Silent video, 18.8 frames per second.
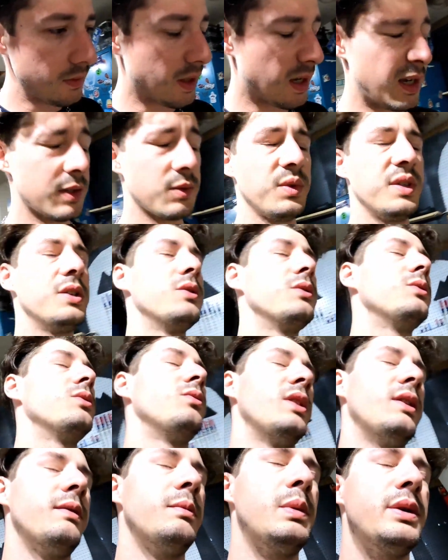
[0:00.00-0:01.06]
Because we
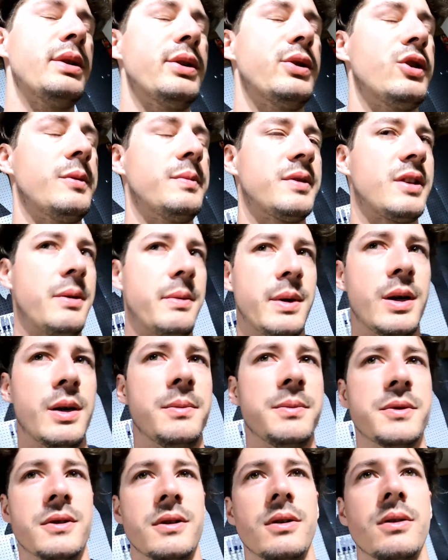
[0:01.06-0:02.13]
have a bunch of trips coming
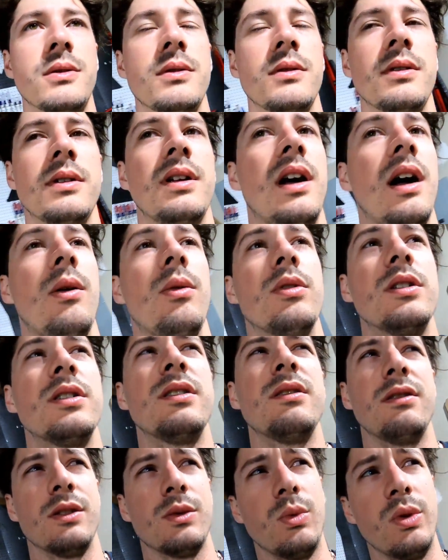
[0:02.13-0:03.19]
up, so I want
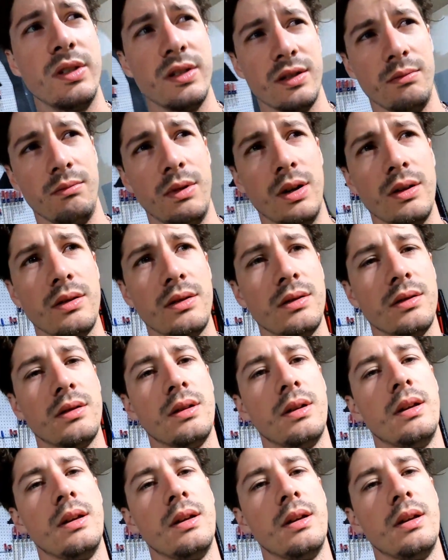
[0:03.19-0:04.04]
to do this once a month.